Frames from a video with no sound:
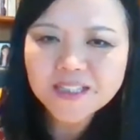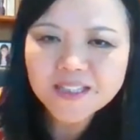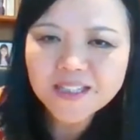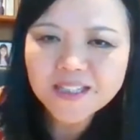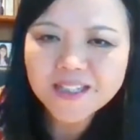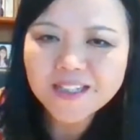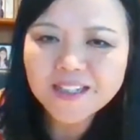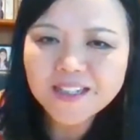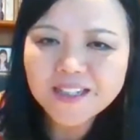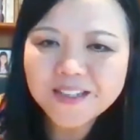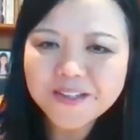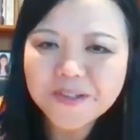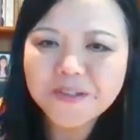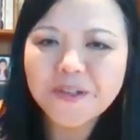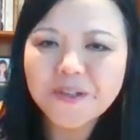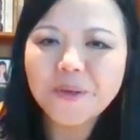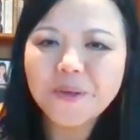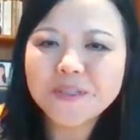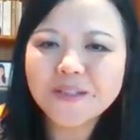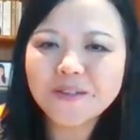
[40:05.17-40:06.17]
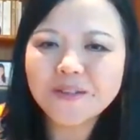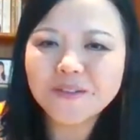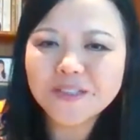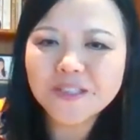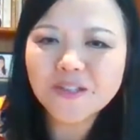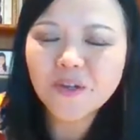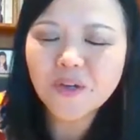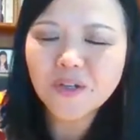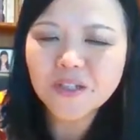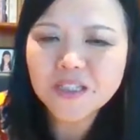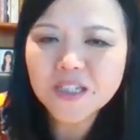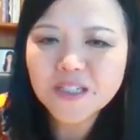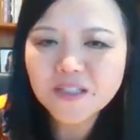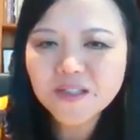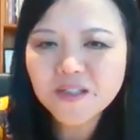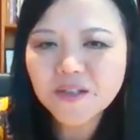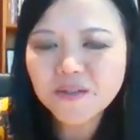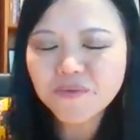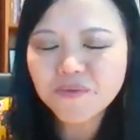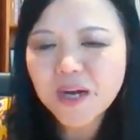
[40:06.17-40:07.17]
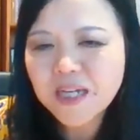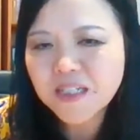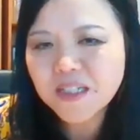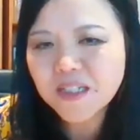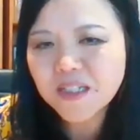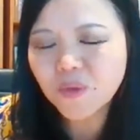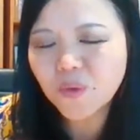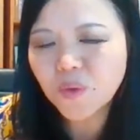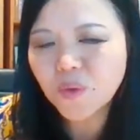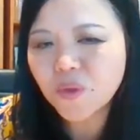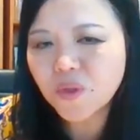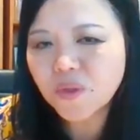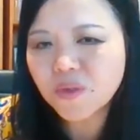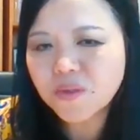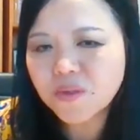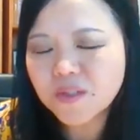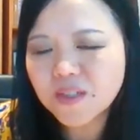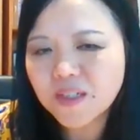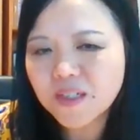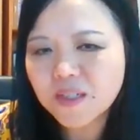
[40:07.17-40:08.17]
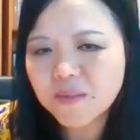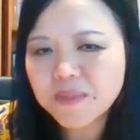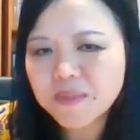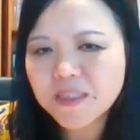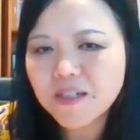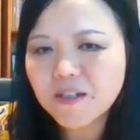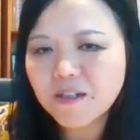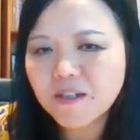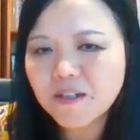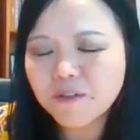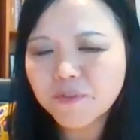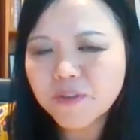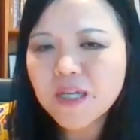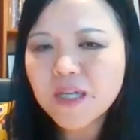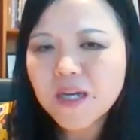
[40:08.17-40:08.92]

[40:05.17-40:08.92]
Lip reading: you know, so it's not just the writer or author himself,